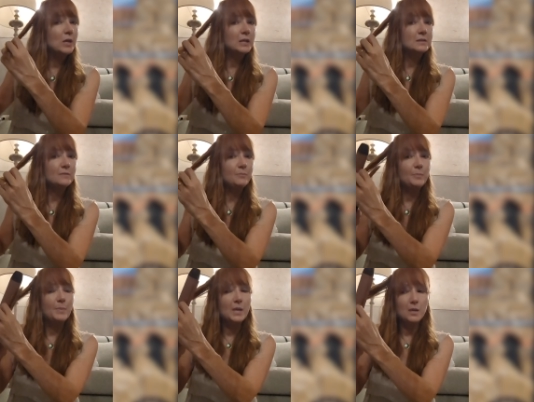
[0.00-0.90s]
days
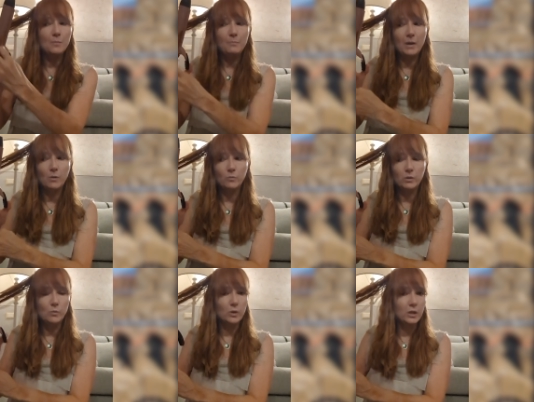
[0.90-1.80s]
have been about
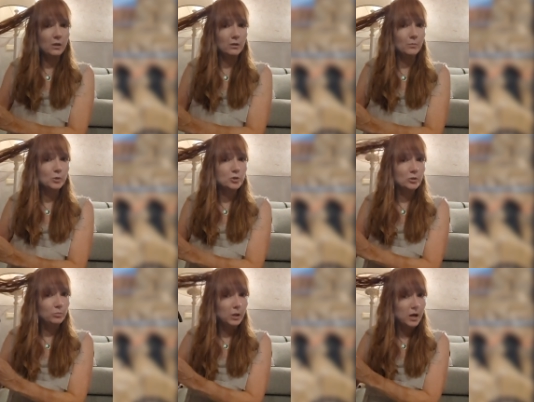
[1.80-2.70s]
really working on
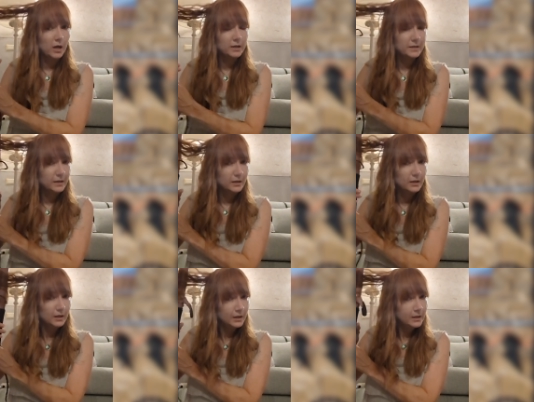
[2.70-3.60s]
emotional blocks and
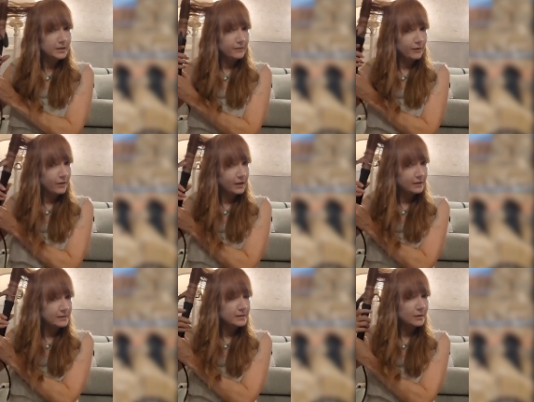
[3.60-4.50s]
different
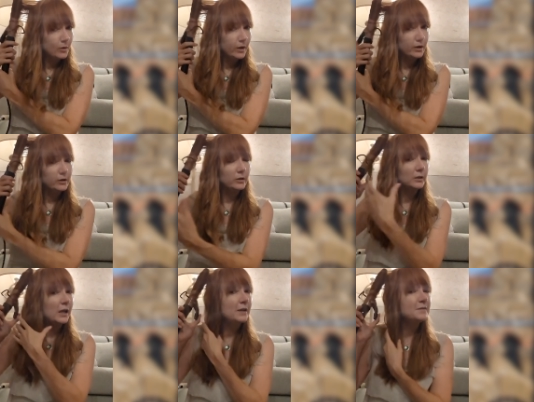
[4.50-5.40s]
things going on in our
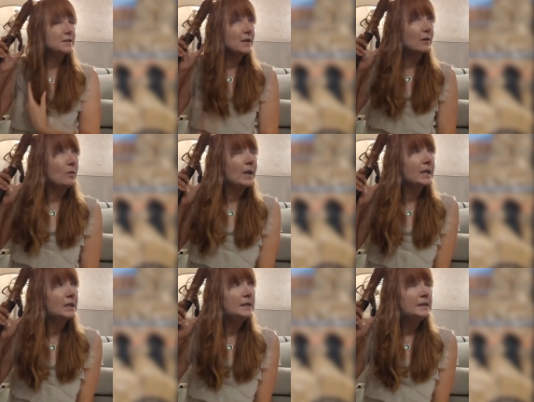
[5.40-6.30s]
lives in that
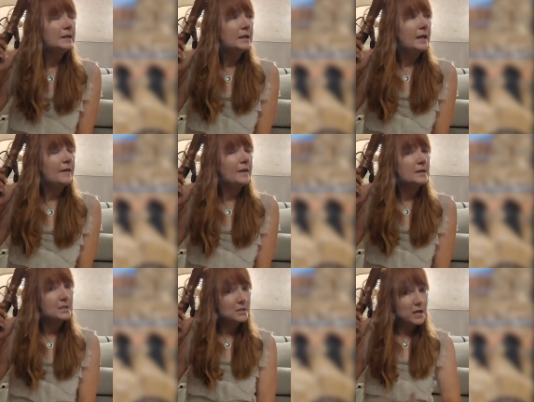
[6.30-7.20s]
way. And then
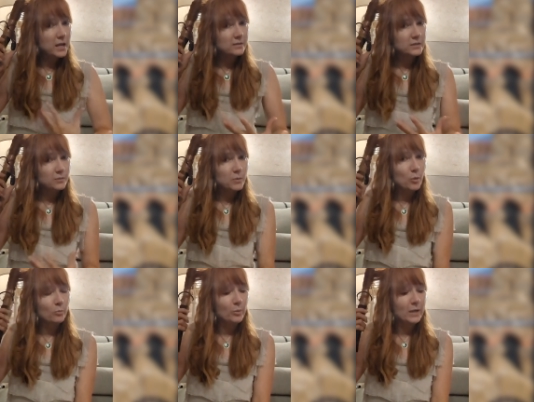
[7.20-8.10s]
today is going to be
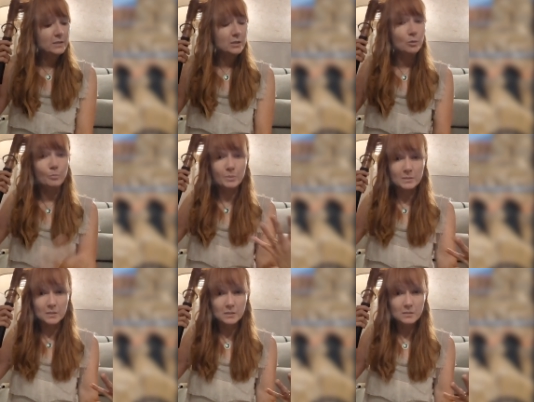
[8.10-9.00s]
more practical,
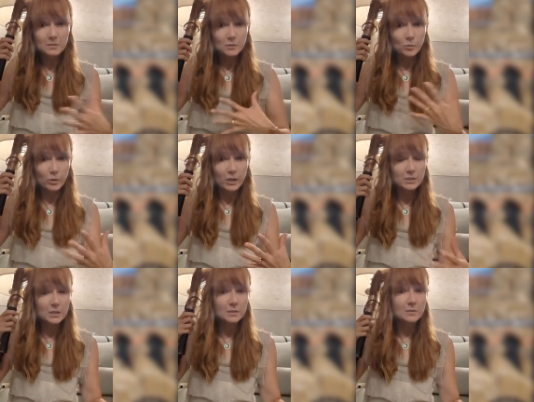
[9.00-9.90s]
business
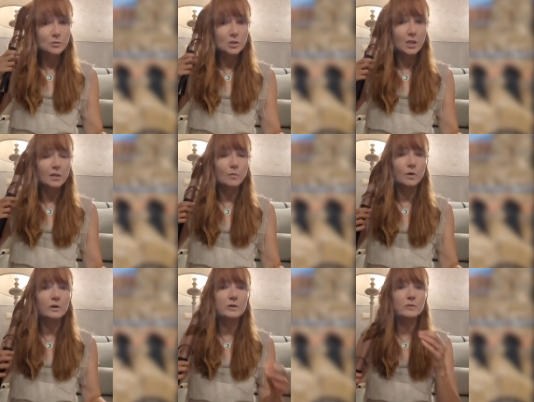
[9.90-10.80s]
oriented. So she kind of
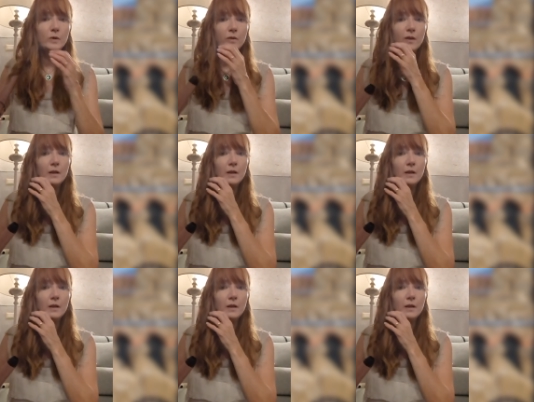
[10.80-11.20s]
works with